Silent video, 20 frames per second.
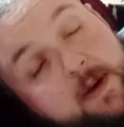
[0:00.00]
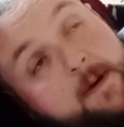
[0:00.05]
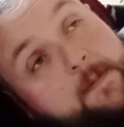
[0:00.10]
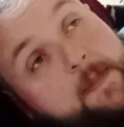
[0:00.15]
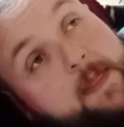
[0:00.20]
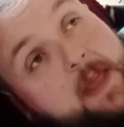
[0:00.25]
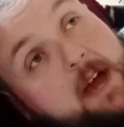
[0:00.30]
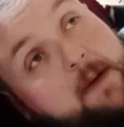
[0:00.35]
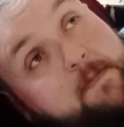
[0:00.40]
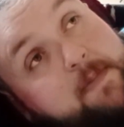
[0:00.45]

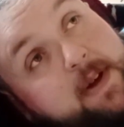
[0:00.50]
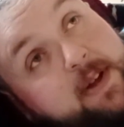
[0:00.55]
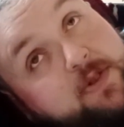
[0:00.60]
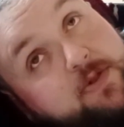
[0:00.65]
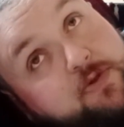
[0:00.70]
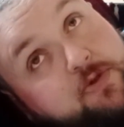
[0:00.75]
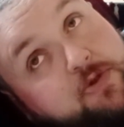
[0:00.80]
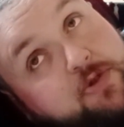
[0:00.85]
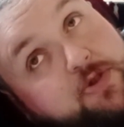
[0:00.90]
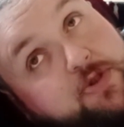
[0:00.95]
I
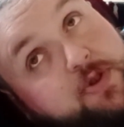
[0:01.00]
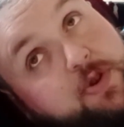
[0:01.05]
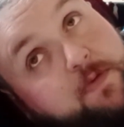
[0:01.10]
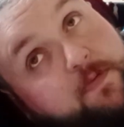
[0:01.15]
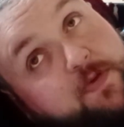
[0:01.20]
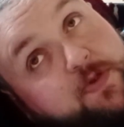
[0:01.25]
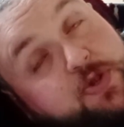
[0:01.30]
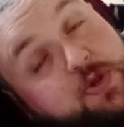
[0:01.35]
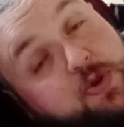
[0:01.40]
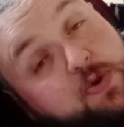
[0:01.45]
paid just
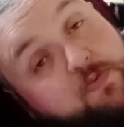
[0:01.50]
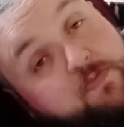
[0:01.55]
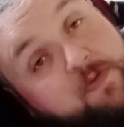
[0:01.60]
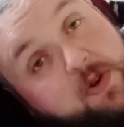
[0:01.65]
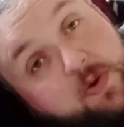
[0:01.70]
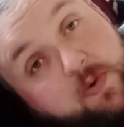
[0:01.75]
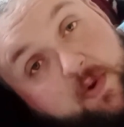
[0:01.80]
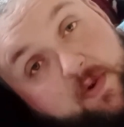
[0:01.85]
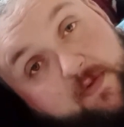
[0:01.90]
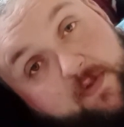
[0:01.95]
over
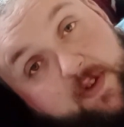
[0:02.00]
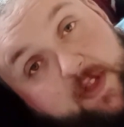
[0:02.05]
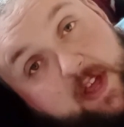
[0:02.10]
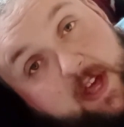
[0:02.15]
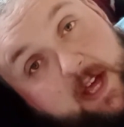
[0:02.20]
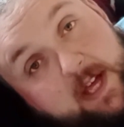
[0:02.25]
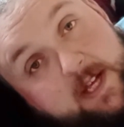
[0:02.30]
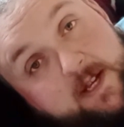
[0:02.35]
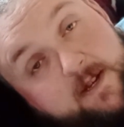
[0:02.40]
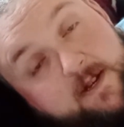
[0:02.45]
200 quid for
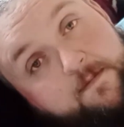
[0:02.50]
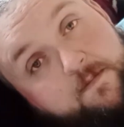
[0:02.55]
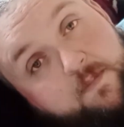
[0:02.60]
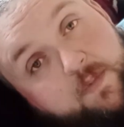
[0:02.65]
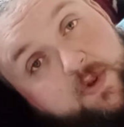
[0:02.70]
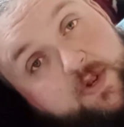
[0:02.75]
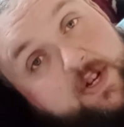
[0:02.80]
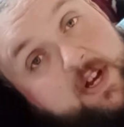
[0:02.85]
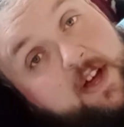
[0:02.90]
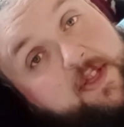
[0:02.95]
that,
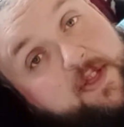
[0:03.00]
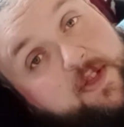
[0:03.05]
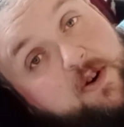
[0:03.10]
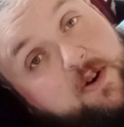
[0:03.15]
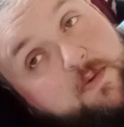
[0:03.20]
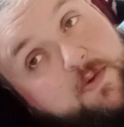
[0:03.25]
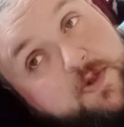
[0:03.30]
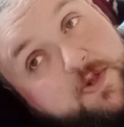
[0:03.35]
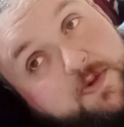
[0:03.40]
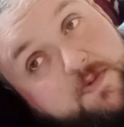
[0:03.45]
which I
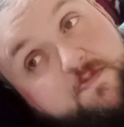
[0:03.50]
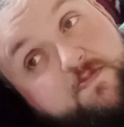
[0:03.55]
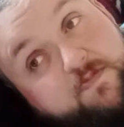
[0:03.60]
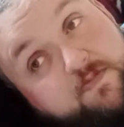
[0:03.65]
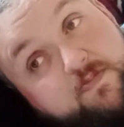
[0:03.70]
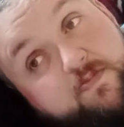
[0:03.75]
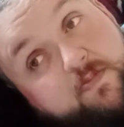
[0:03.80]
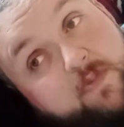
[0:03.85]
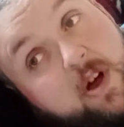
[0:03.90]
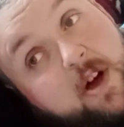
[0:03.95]
thought was
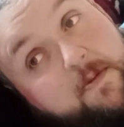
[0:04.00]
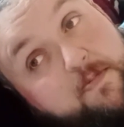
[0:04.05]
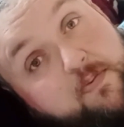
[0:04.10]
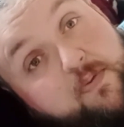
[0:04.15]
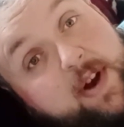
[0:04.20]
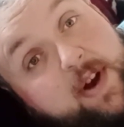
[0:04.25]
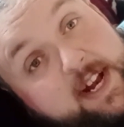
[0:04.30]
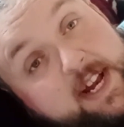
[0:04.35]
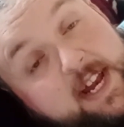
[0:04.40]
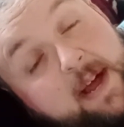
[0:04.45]
a
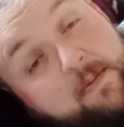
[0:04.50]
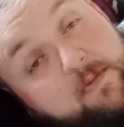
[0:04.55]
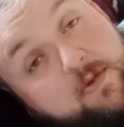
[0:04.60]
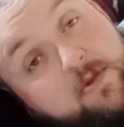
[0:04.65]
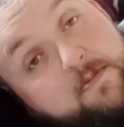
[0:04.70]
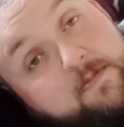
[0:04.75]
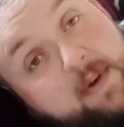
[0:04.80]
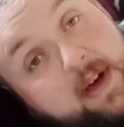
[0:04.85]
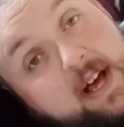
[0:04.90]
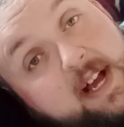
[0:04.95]
pretty damn
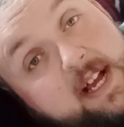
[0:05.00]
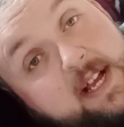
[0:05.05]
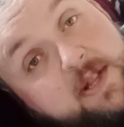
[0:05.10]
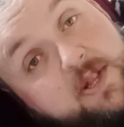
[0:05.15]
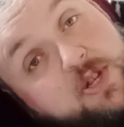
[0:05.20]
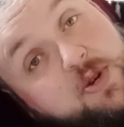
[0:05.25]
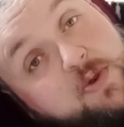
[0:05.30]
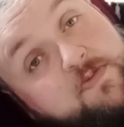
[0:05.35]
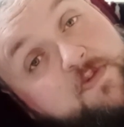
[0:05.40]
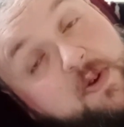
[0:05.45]
good bargain.
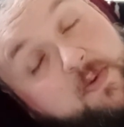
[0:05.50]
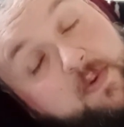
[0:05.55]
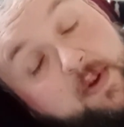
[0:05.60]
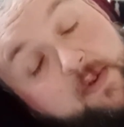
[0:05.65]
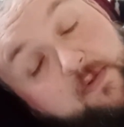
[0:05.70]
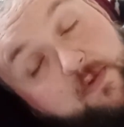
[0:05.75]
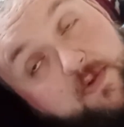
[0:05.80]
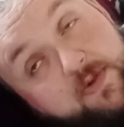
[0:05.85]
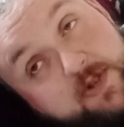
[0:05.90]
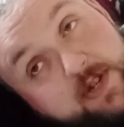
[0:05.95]
200
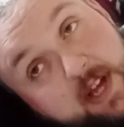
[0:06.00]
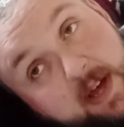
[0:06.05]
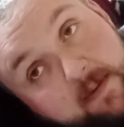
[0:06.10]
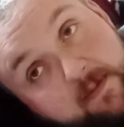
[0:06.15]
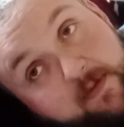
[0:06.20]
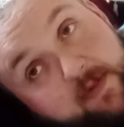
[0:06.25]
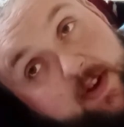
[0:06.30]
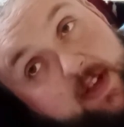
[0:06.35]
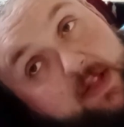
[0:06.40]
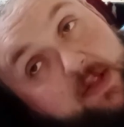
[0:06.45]
quid for a
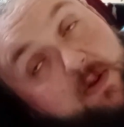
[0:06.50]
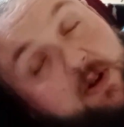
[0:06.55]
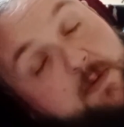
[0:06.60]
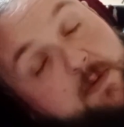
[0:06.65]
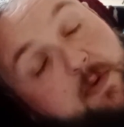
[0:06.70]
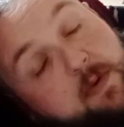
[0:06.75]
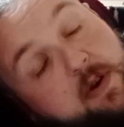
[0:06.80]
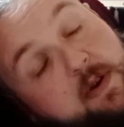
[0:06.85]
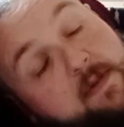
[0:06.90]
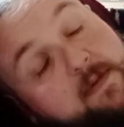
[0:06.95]
sound fitted
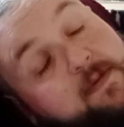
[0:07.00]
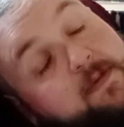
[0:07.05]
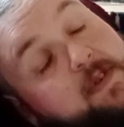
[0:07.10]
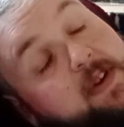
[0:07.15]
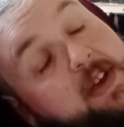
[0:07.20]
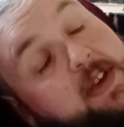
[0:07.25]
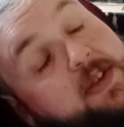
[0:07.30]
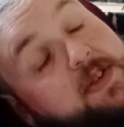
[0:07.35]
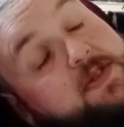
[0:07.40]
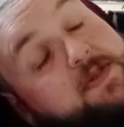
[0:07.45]
locomotive
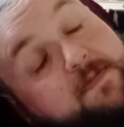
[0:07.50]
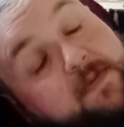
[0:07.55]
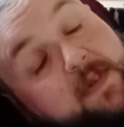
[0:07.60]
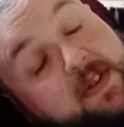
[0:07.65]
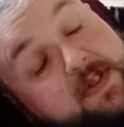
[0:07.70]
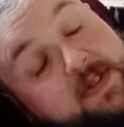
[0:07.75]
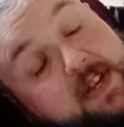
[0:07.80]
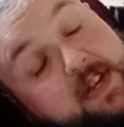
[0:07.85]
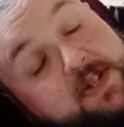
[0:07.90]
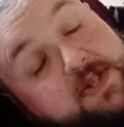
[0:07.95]
is
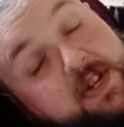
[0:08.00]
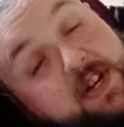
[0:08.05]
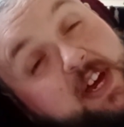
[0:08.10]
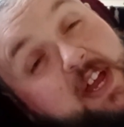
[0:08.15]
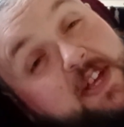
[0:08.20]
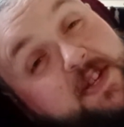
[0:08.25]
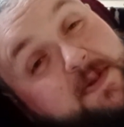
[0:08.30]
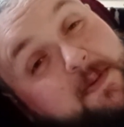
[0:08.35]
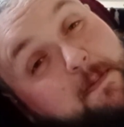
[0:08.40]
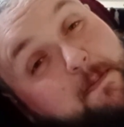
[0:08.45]
fantastic,
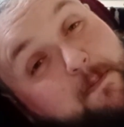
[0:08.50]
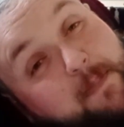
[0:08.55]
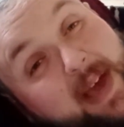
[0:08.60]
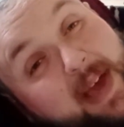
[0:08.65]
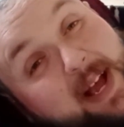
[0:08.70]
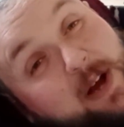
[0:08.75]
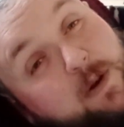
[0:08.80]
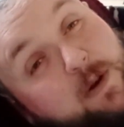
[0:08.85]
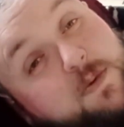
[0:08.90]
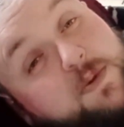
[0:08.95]
and it's a
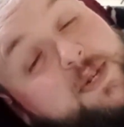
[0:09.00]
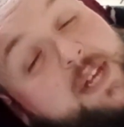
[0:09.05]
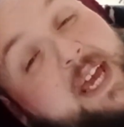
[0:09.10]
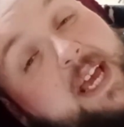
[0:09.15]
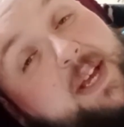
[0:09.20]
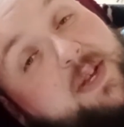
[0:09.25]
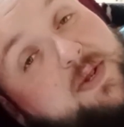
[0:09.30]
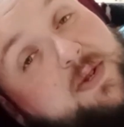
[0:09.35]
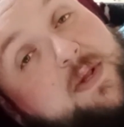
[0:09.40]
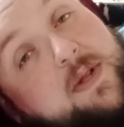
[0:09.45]
big old
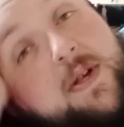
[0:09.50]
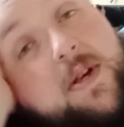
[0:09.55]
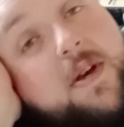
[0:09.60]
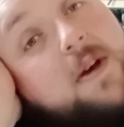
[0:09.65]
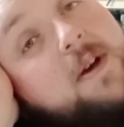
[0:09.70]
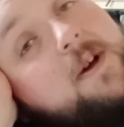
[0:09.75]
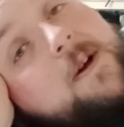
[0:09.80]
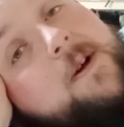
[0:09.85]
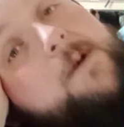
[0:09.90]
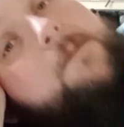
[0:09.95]
diesel
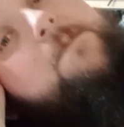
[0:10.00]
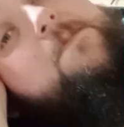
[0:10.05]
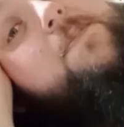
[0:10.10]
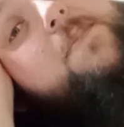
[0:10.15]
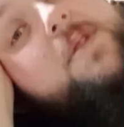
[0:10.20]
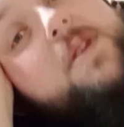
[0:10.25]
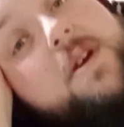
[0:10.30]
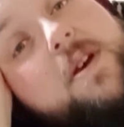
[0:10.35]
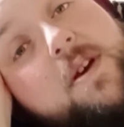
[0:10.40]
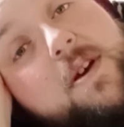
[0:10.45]

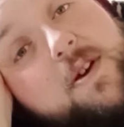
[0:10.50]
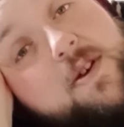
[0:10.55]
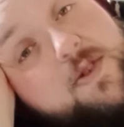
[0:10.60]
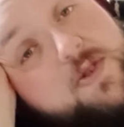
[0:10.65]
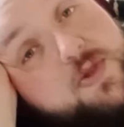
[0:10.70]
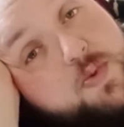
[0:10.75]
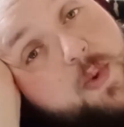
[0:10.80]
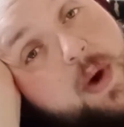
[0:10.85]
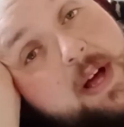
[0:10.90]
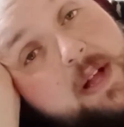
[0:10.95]

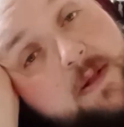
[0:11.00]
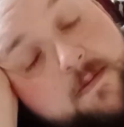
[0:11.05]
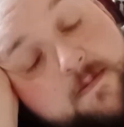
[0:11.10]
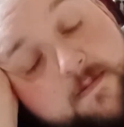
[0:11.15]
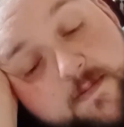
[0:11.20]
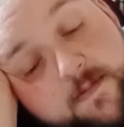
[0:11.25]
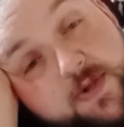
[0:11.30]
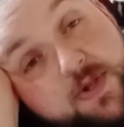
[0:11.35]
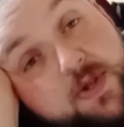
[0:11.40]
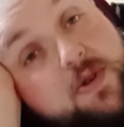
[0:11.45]
as well,
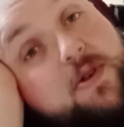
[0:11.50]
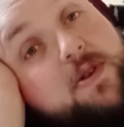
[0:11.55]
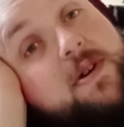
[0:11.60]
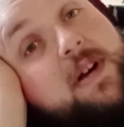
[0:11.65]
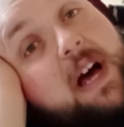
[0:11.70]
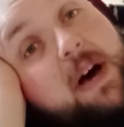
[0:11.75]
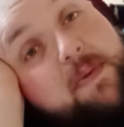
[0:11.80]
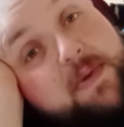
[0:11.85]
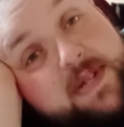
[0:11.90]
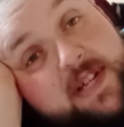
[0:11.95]
so
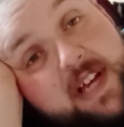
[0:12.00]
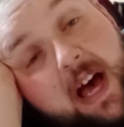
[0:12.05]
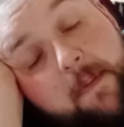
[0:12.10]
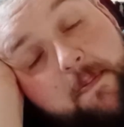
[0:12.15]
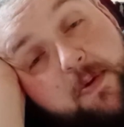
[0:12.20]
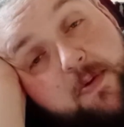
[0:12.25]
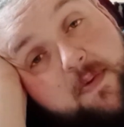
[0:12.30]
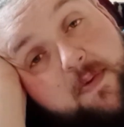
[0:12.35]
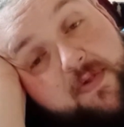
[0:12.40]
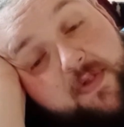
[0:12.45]
I was
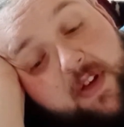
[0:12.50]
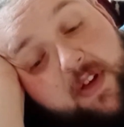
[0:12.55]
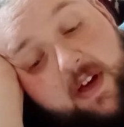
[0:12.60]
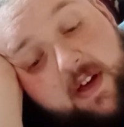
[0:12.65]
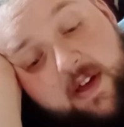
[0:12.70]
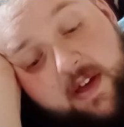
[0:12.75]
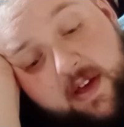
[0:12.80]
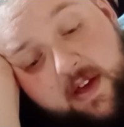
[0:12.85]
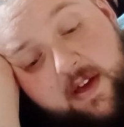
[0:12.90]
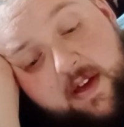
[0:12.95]
happy with that.
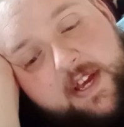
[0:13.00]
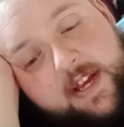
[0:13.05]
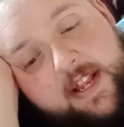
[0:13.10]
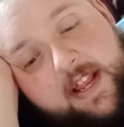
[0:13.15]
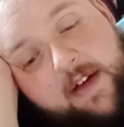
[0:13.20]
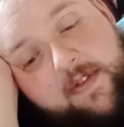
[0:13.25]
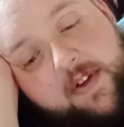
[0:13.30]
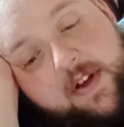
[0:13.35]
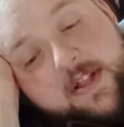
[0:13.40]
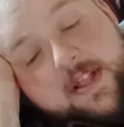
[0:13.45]

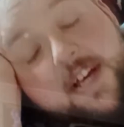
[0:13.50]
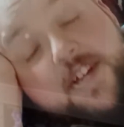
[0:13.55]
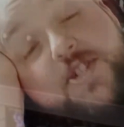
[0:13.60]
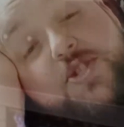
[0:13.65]
Now the Class